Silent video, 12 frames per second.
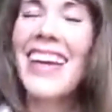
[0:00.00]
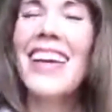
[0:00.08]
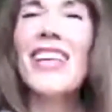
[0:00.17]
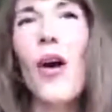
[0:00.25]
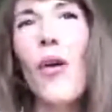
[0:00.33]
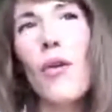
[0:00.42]

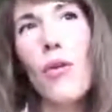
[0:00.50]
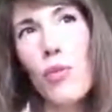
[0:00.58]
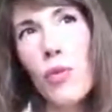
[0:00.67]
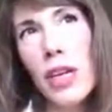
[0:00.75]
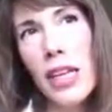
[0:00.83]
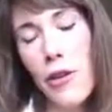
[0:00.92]
So
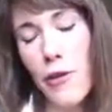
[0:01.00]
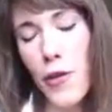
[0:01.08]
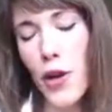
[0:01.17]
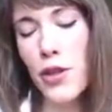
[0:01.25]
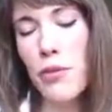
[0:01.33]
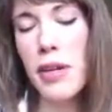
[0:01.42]
really the
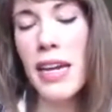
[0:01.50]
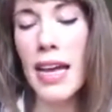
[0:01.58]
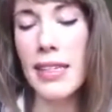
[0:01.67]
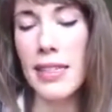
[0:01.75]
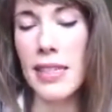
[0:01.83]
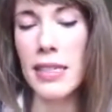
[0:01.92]
first 3
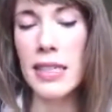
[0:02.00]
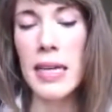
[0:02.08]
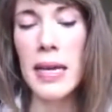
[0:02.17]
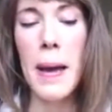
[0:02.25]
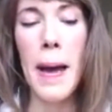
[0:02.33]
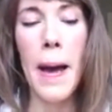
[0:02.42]

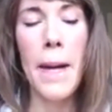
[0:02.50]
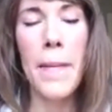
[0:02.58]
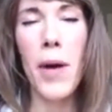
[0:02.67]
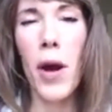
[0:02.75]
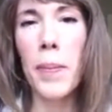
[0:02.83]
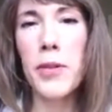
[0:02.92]
S's
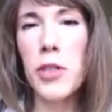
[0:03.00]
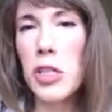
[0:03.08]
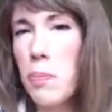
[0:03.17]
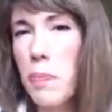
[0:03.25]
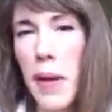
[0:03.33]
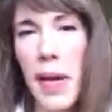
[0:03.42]
are
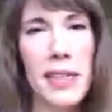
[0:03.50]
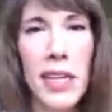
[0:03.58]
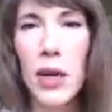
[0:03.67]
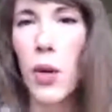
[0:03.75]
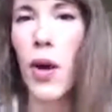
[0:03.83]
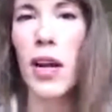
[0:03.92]
just
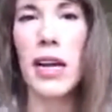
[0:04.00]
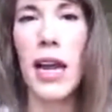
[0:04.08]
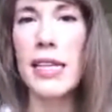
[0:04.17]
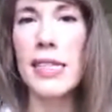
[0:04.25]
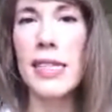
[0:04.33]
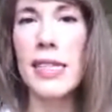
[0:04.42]
basic
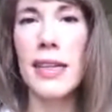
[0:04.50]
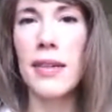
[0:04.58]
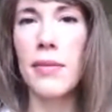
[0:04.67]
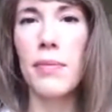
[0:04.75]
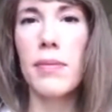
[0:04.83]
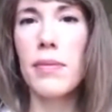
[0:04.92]
organizing,